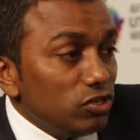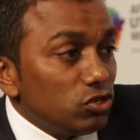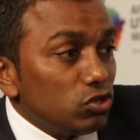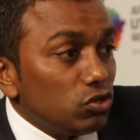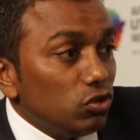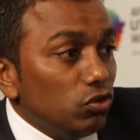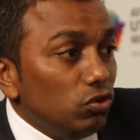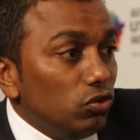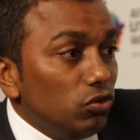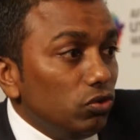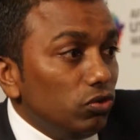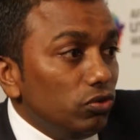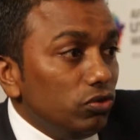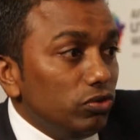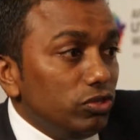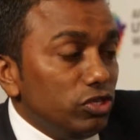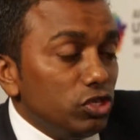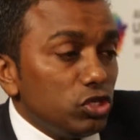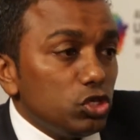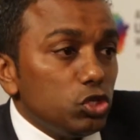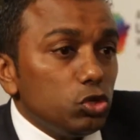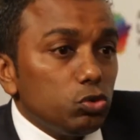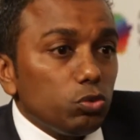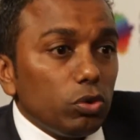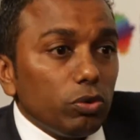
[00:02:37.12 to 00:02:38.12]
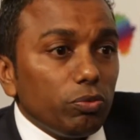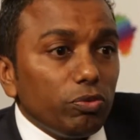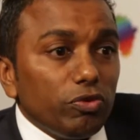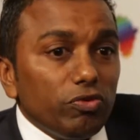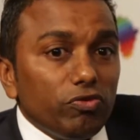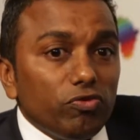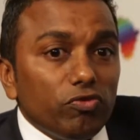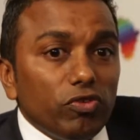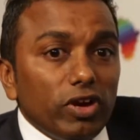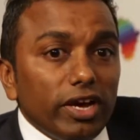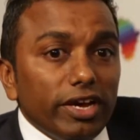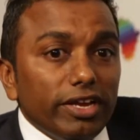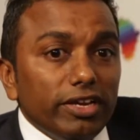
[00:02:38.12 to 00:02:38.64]
So this is what we
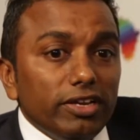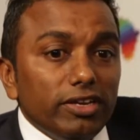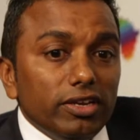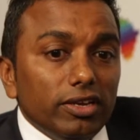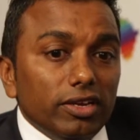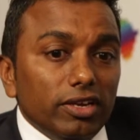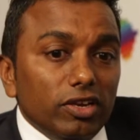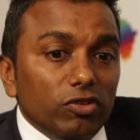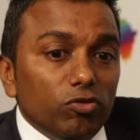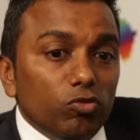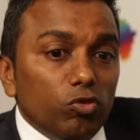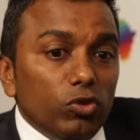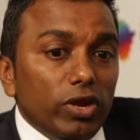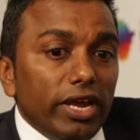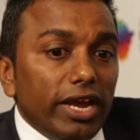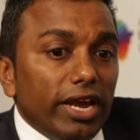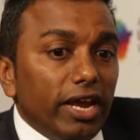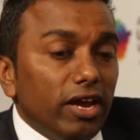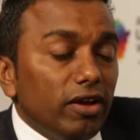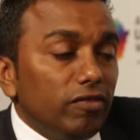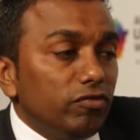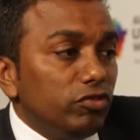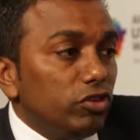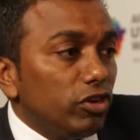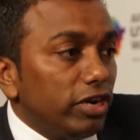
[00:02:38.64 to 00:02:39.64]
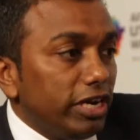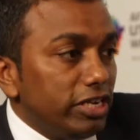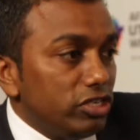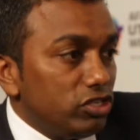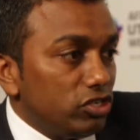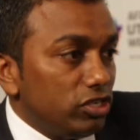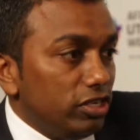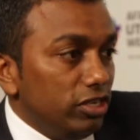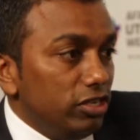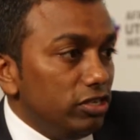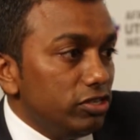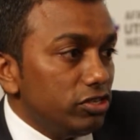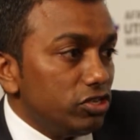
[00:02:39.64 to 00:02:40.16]
find. If we have the right
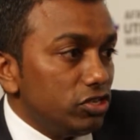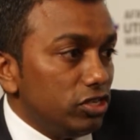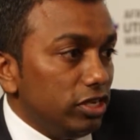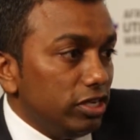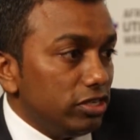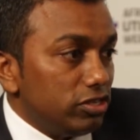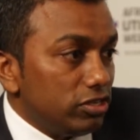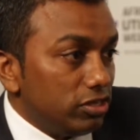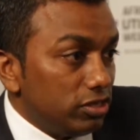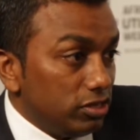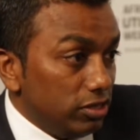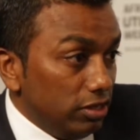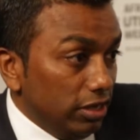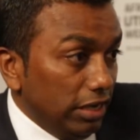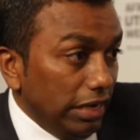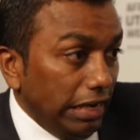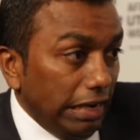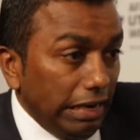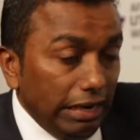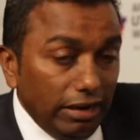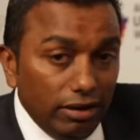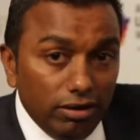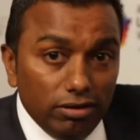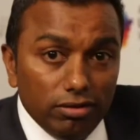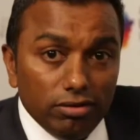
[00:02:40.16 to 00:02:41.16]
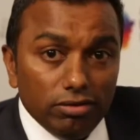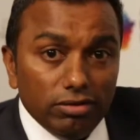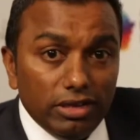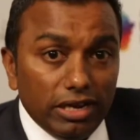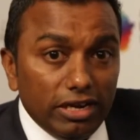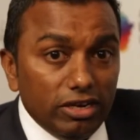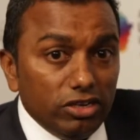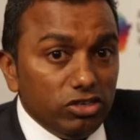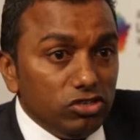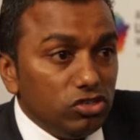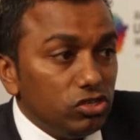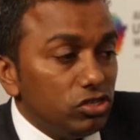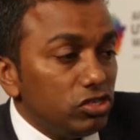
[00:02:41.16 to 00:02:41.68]
skill sets that
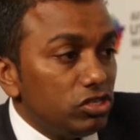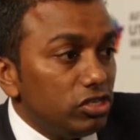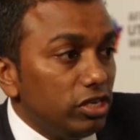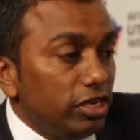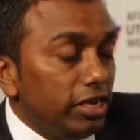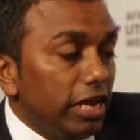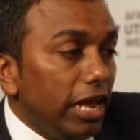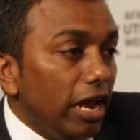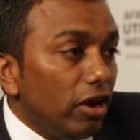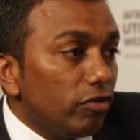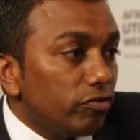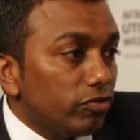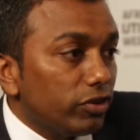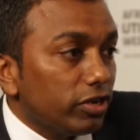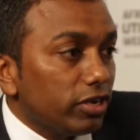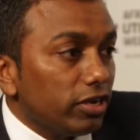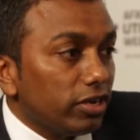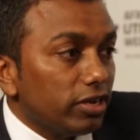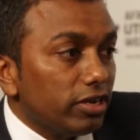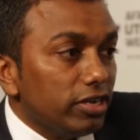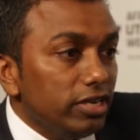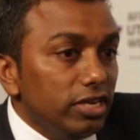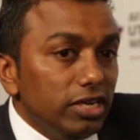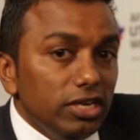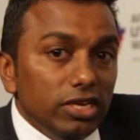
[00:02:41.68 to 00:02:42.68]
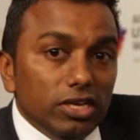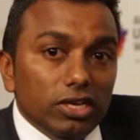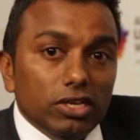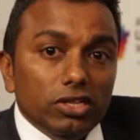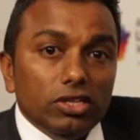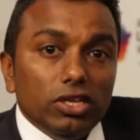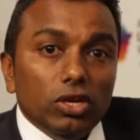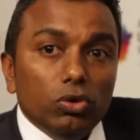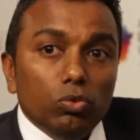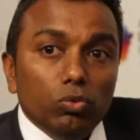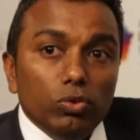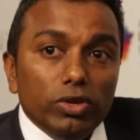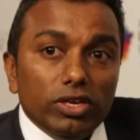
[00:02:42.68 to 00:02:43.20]
exist in Africa,
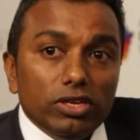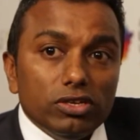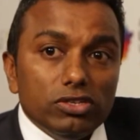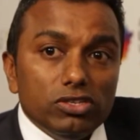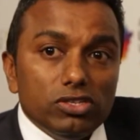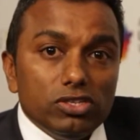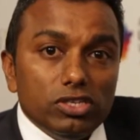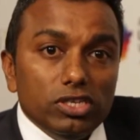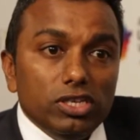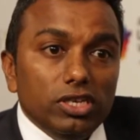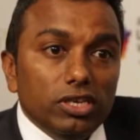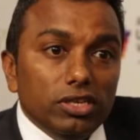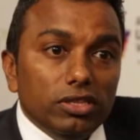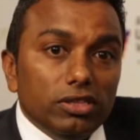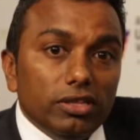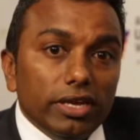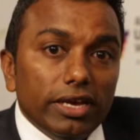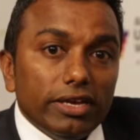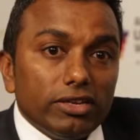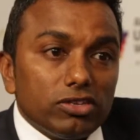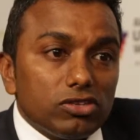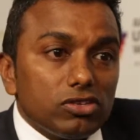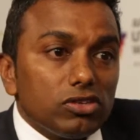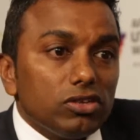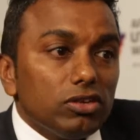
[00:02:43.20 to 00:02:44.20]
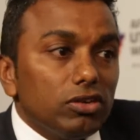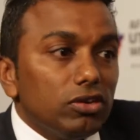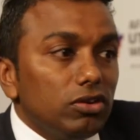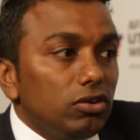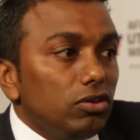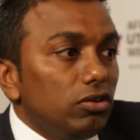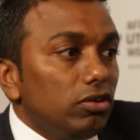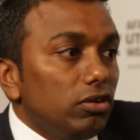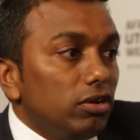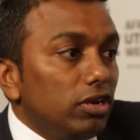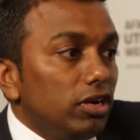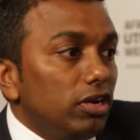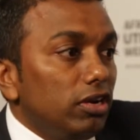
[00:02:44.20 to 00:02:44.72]
then we can see that
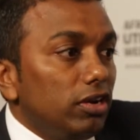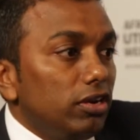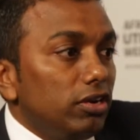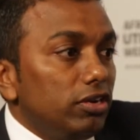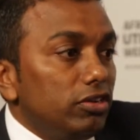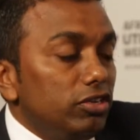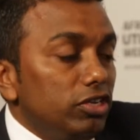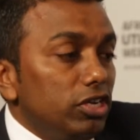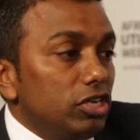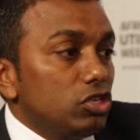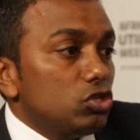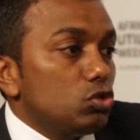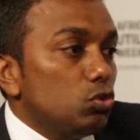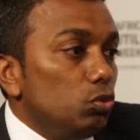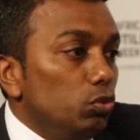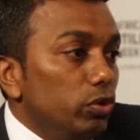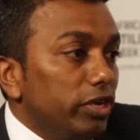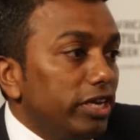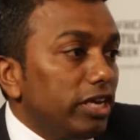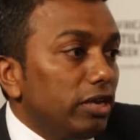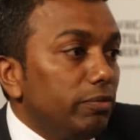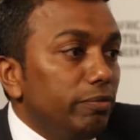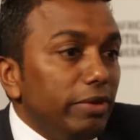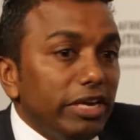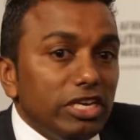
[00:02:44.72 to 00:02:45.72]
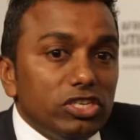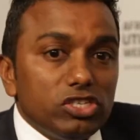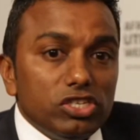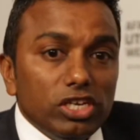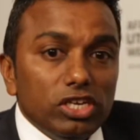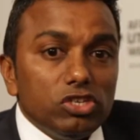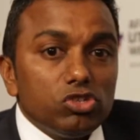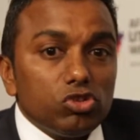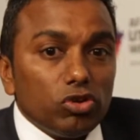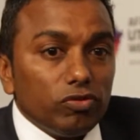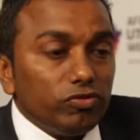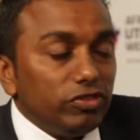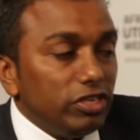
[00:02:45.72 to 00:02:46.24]
yes, we can make
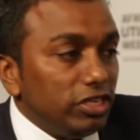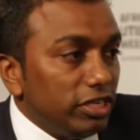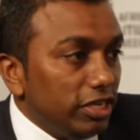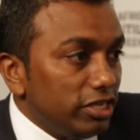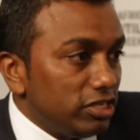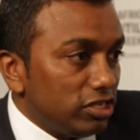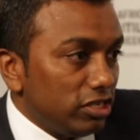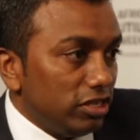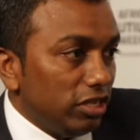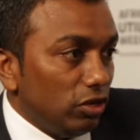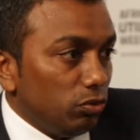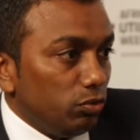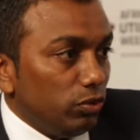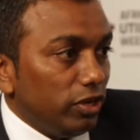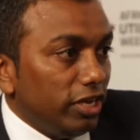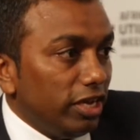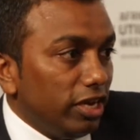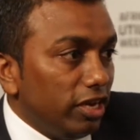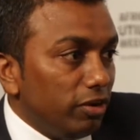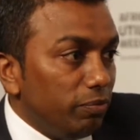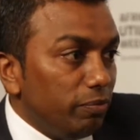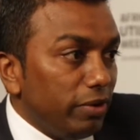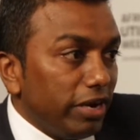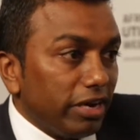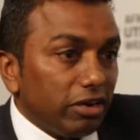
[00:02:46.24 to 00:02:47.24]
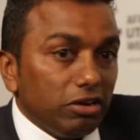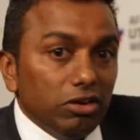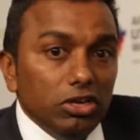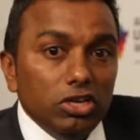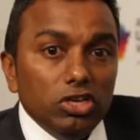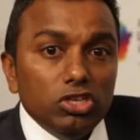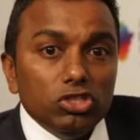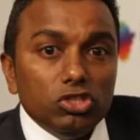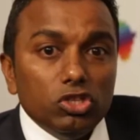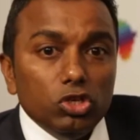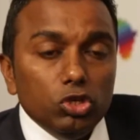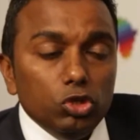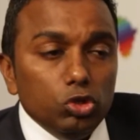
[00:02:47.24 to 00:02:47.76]
sense of the data that we're getting back.
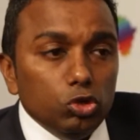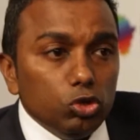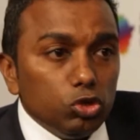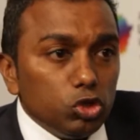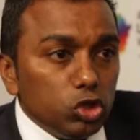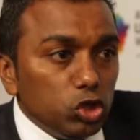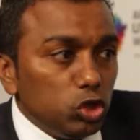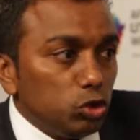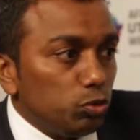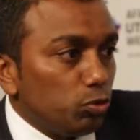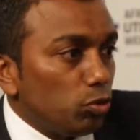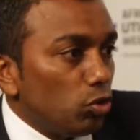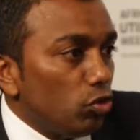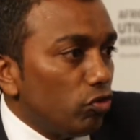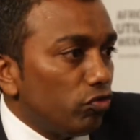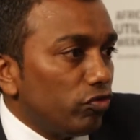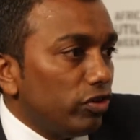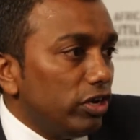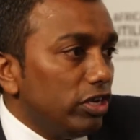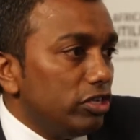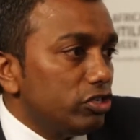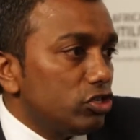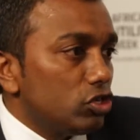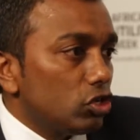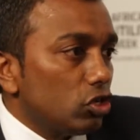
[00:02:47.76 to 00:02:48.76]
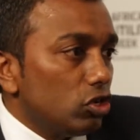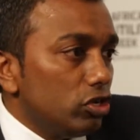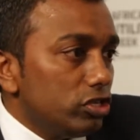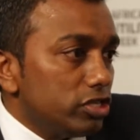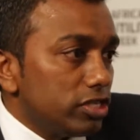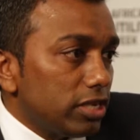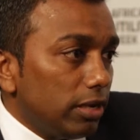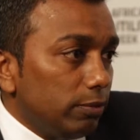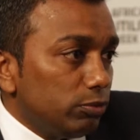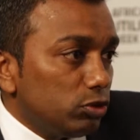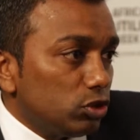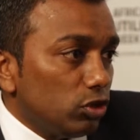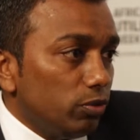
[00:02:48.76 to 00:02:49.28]
The usage profiles, the
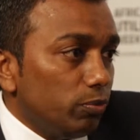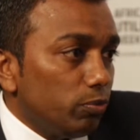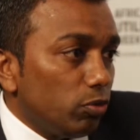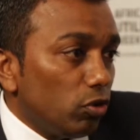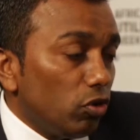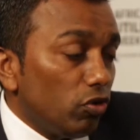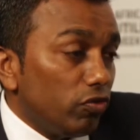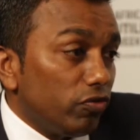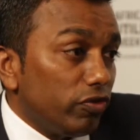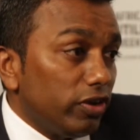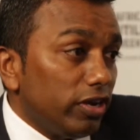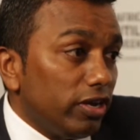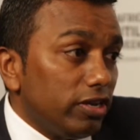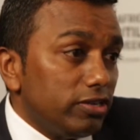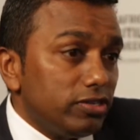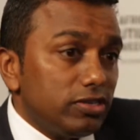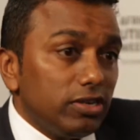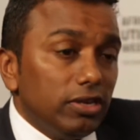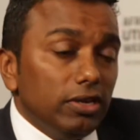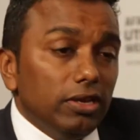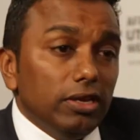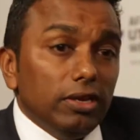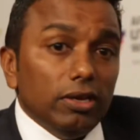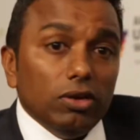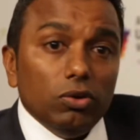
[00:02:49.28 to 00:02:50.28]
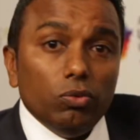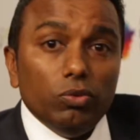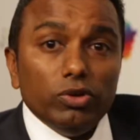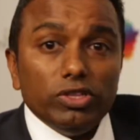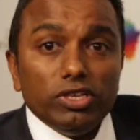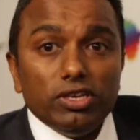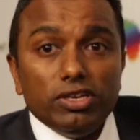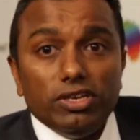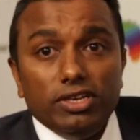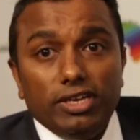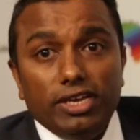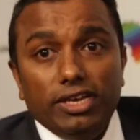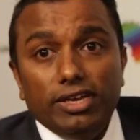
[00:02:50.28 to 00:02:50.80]
consumption profiles,
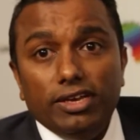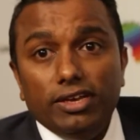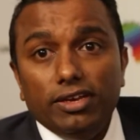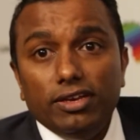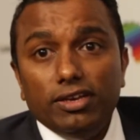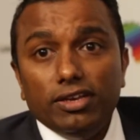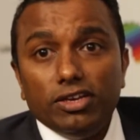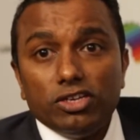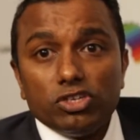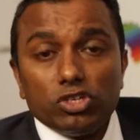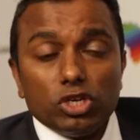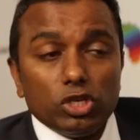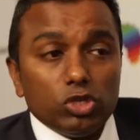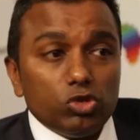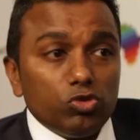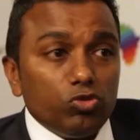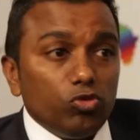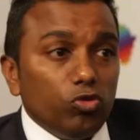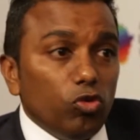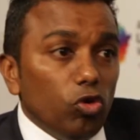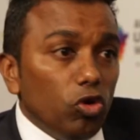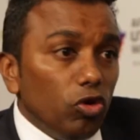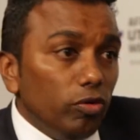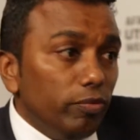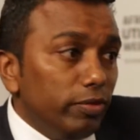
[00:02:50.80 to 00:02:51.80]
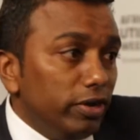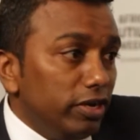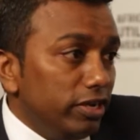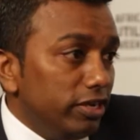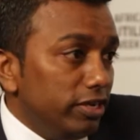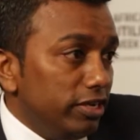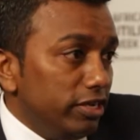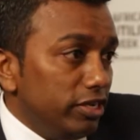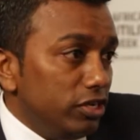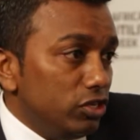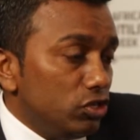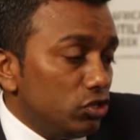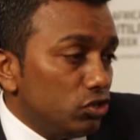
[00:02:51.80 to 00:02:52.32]
whether a transformer
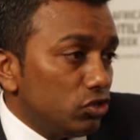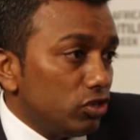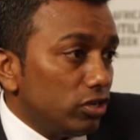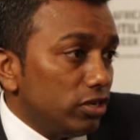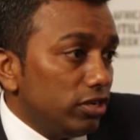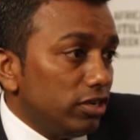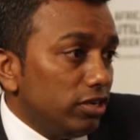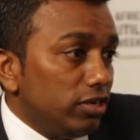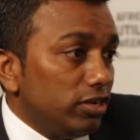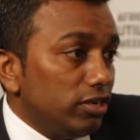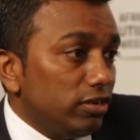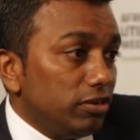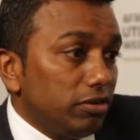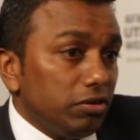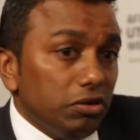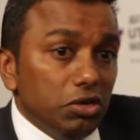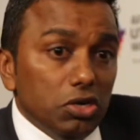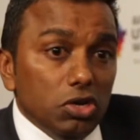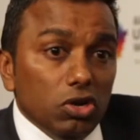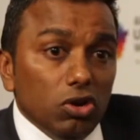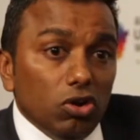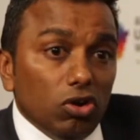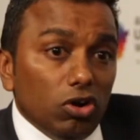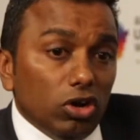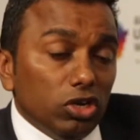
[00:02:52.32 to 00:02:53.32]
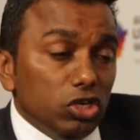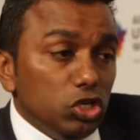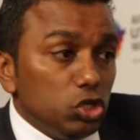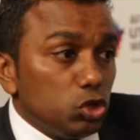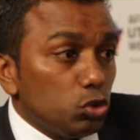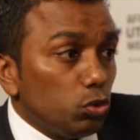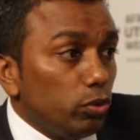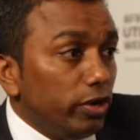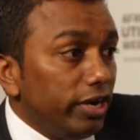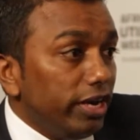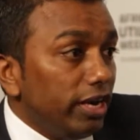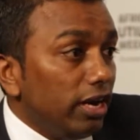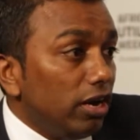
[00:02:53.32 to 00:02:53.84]
is on its
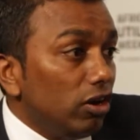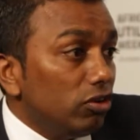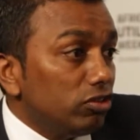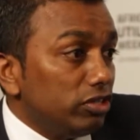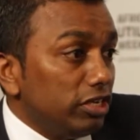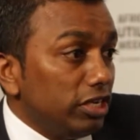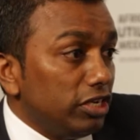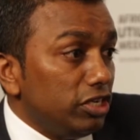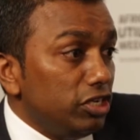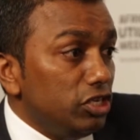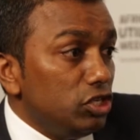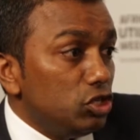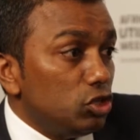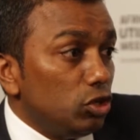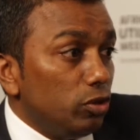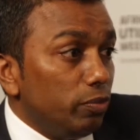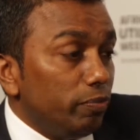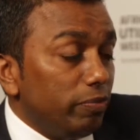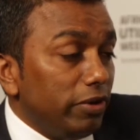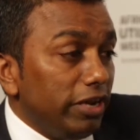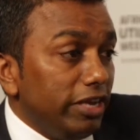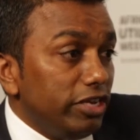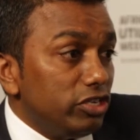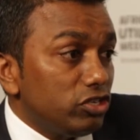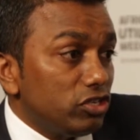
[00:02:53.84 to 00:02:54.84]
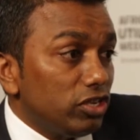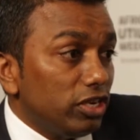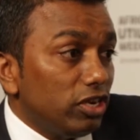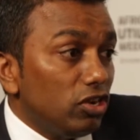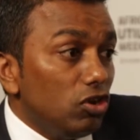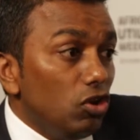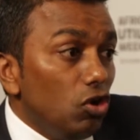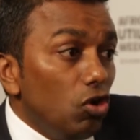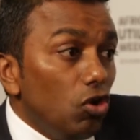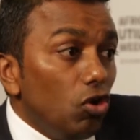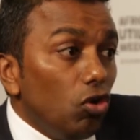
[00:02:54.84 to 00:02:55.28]
way out that needs replacing.